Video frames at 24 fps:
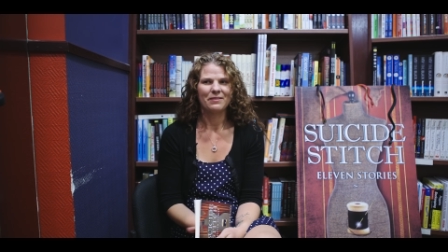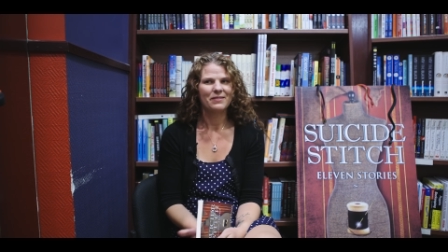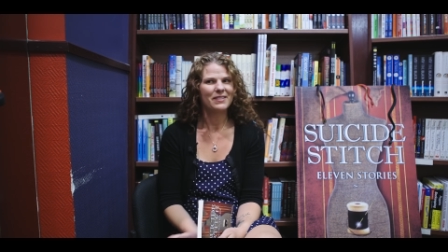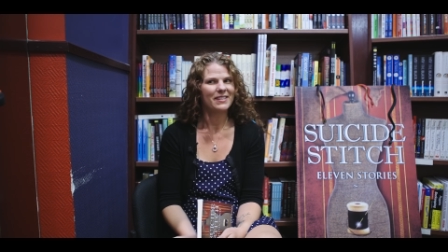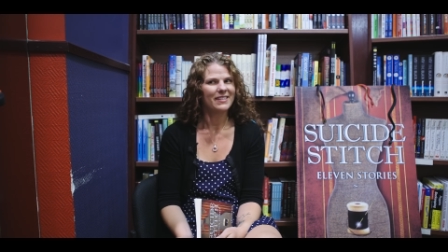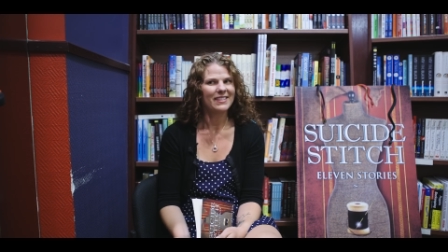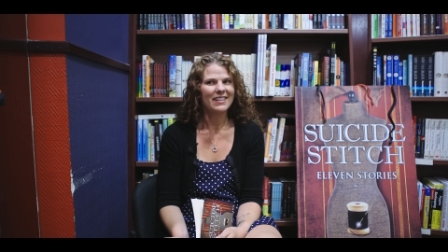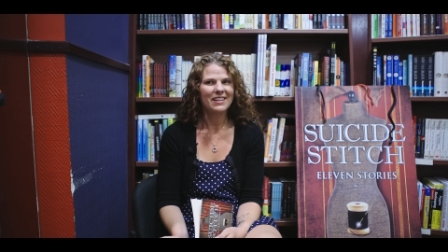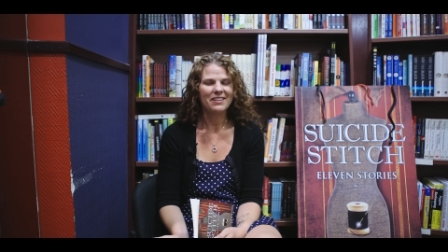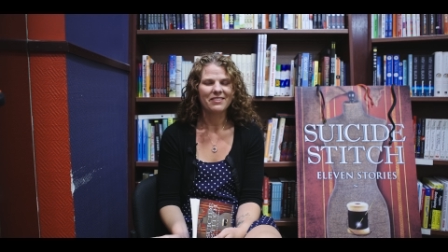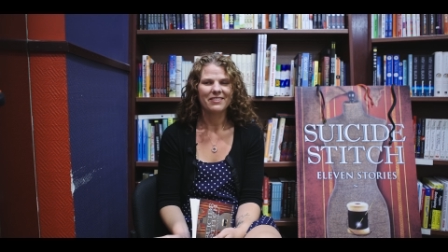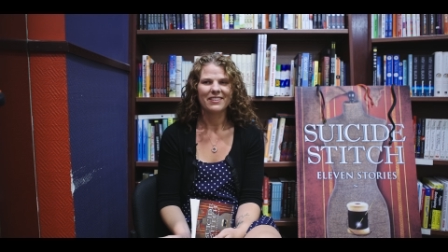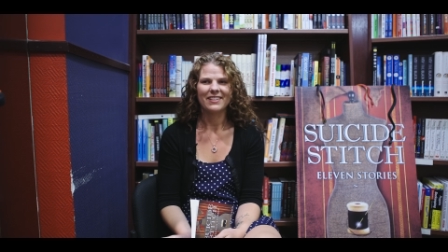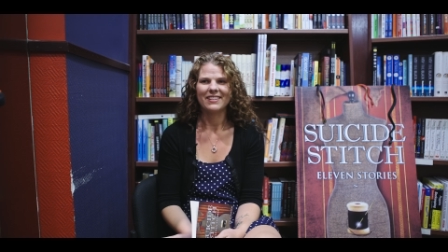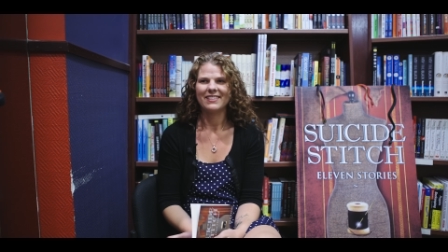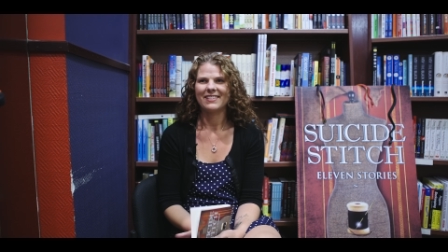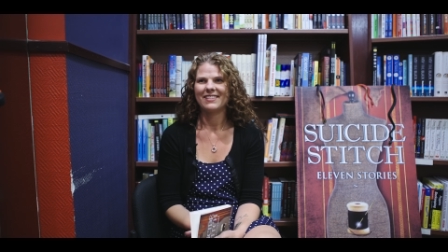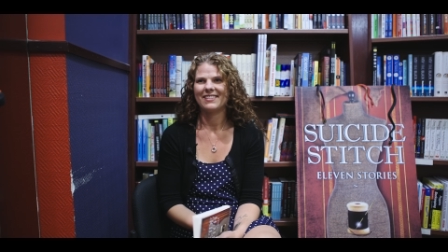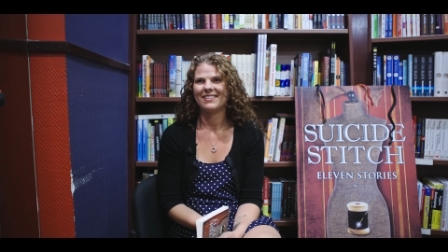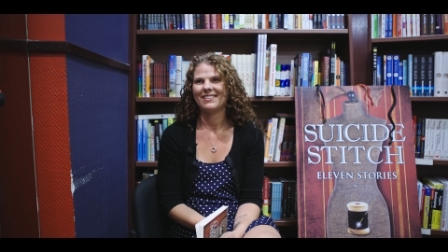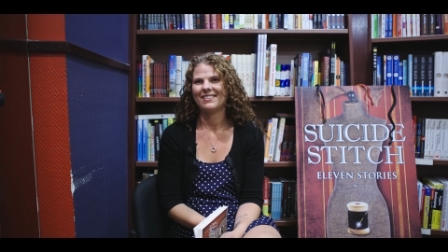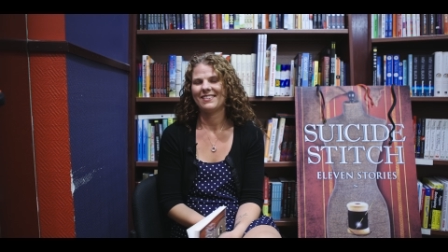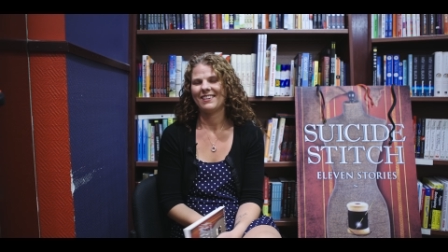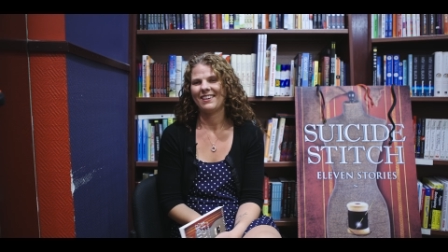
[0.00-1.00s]
know,
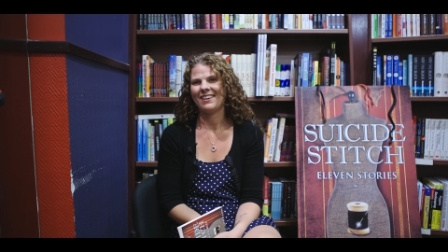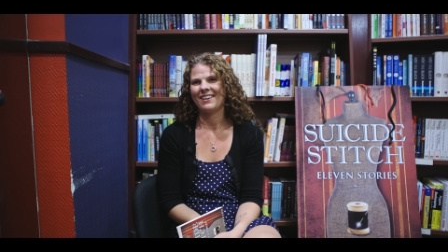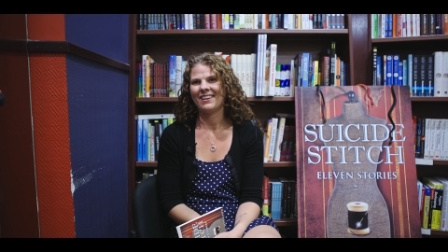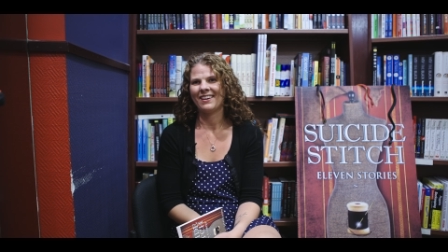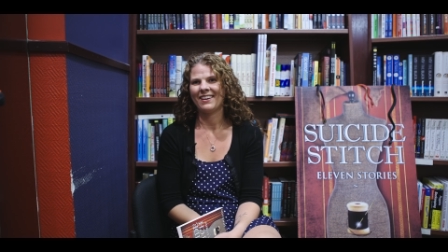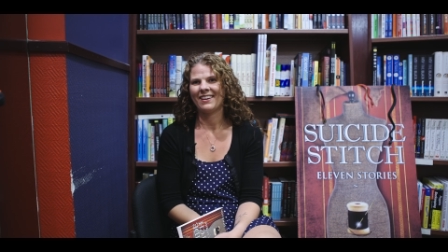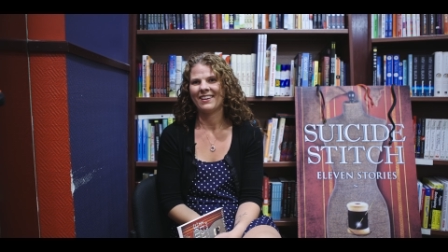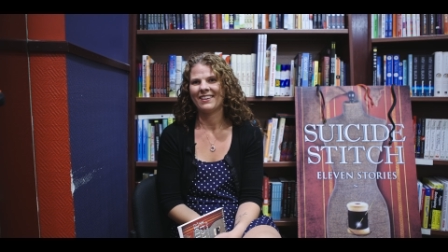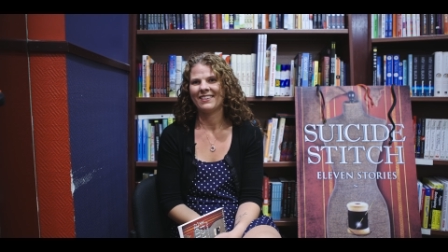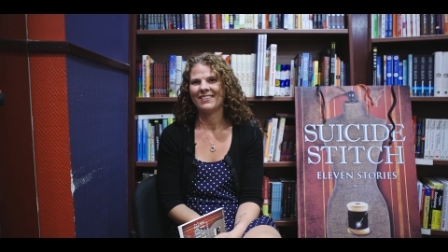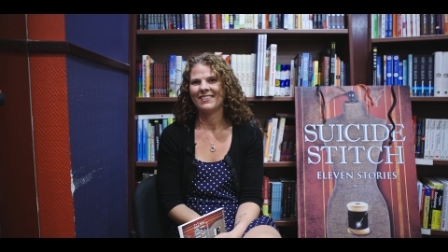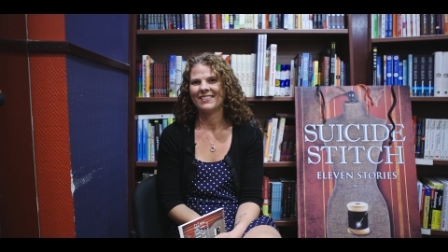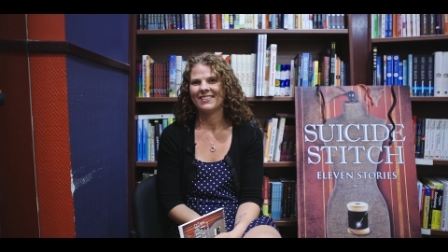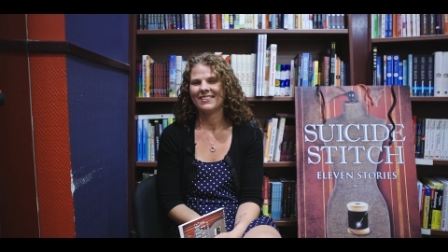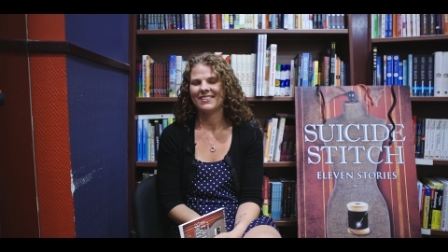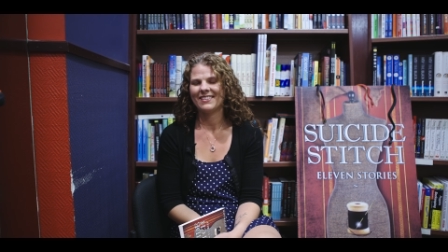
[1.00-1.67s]
secrets, and